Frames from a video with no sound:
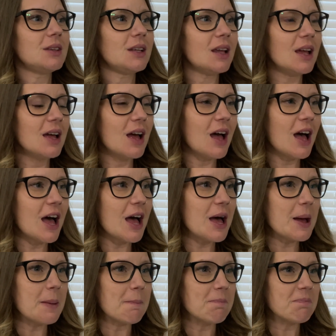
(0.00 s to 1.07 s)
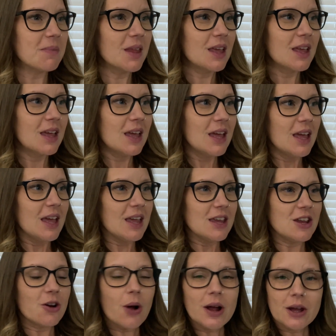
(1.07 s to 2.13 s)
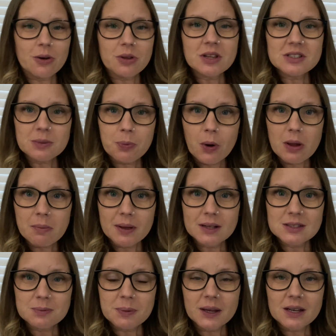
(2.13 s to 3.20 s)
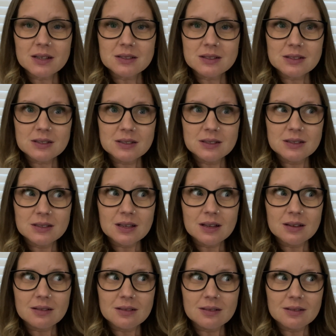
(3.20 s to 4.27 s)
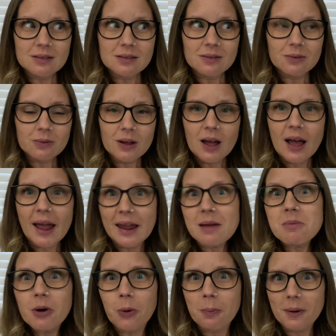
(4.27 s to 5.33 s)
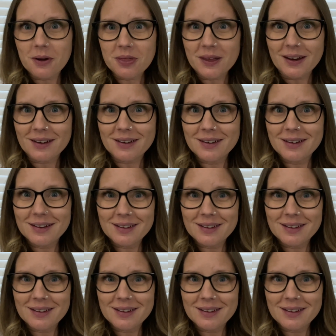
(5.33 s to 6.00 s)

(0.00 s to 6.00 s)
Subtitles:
you know, I go to these appointments because I am home birthing.